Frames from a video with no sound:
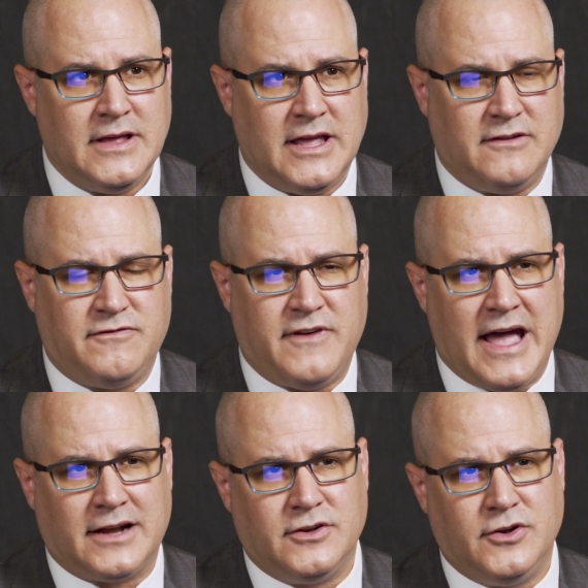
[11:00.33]
In
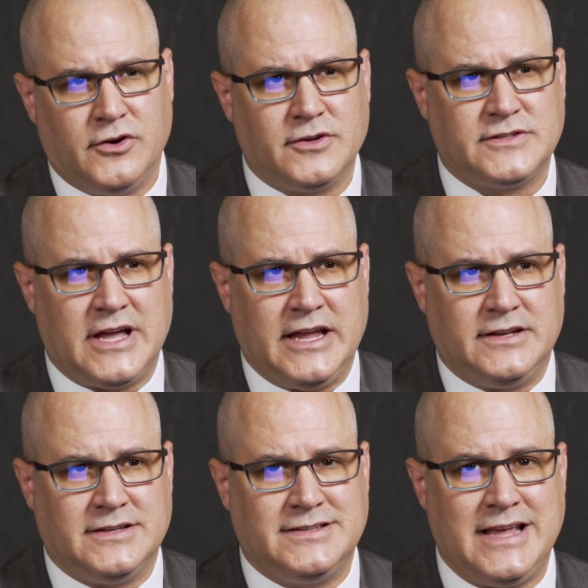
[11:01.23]
fact,
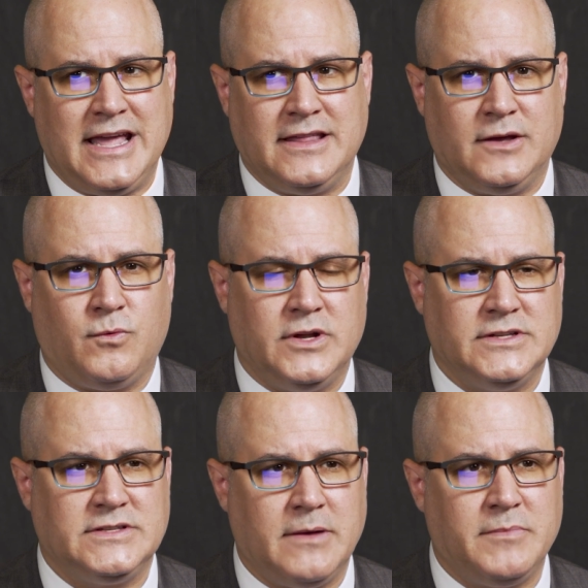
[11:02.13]
neuroscientists say that when
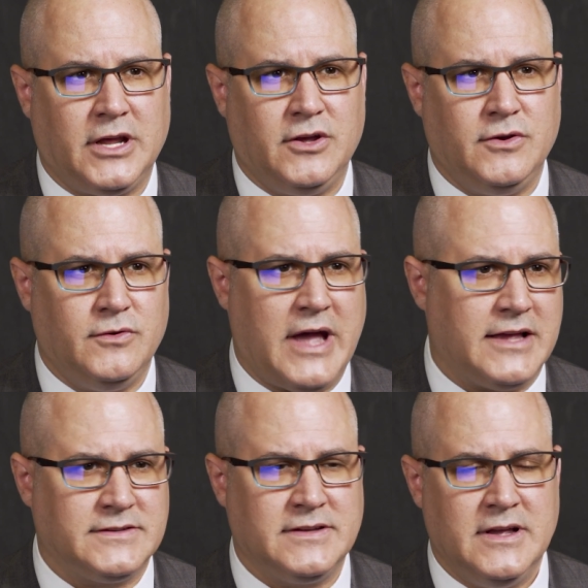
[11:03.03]
somebody who
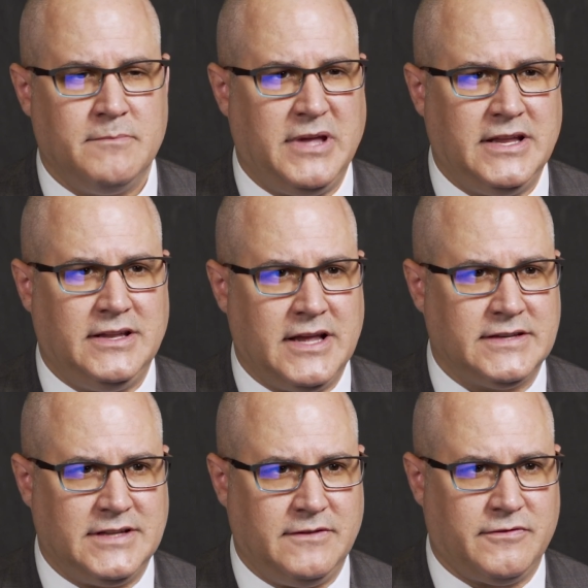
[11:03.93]
has
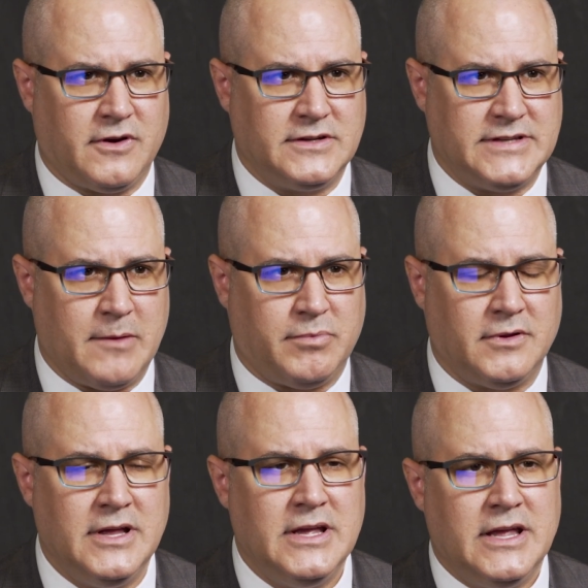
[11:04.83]
PTSD, for
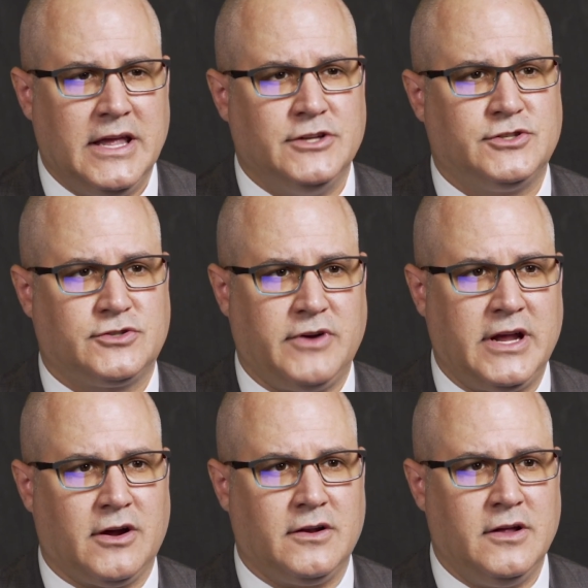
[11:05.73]
example, is
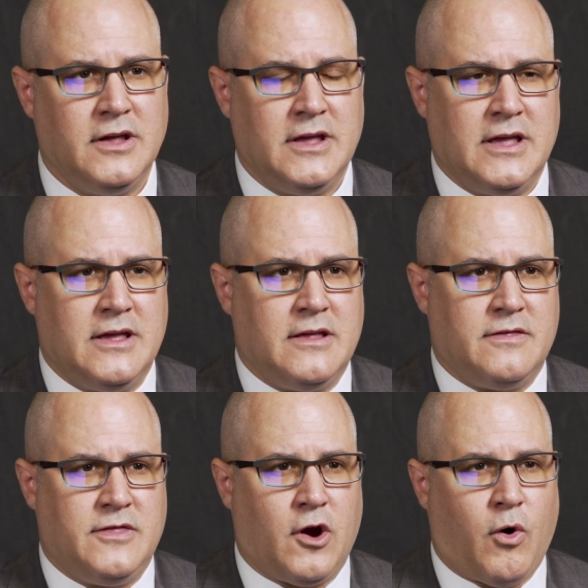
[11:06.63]
triggered,
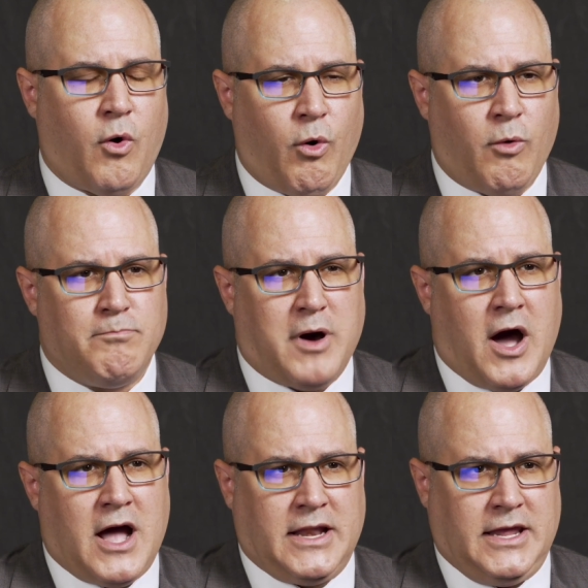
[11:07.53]
their whole
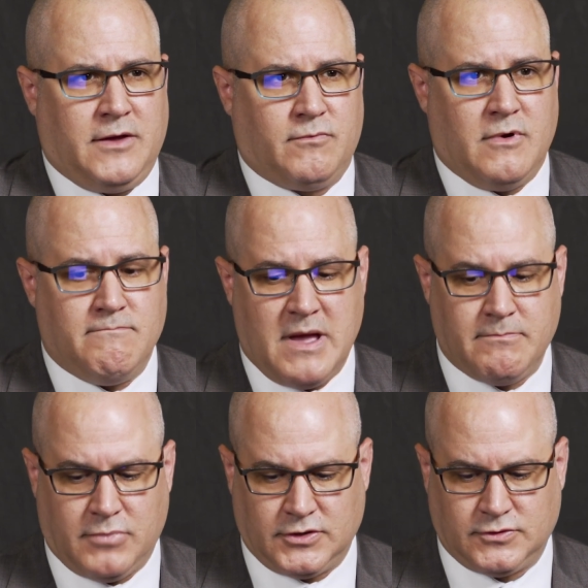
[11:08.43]
body
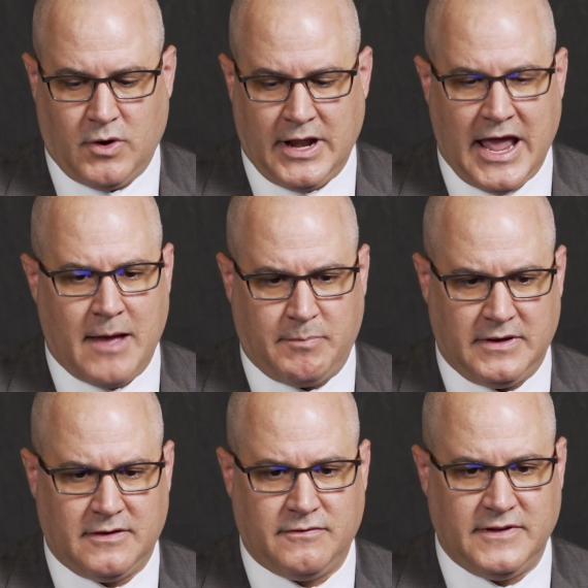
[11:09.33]
remembers what
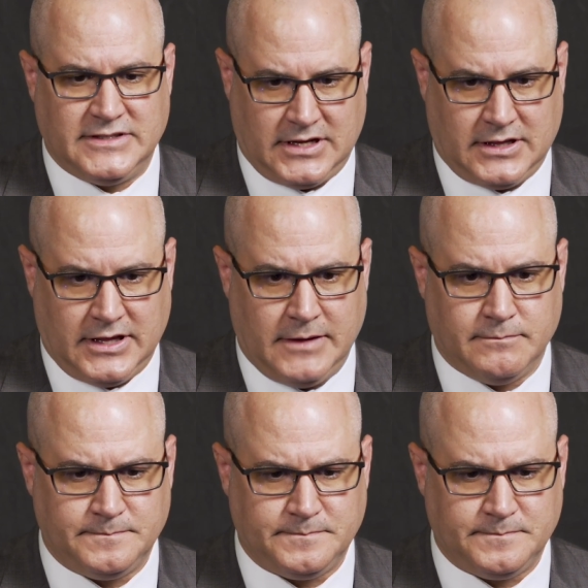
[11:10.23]
happened physically.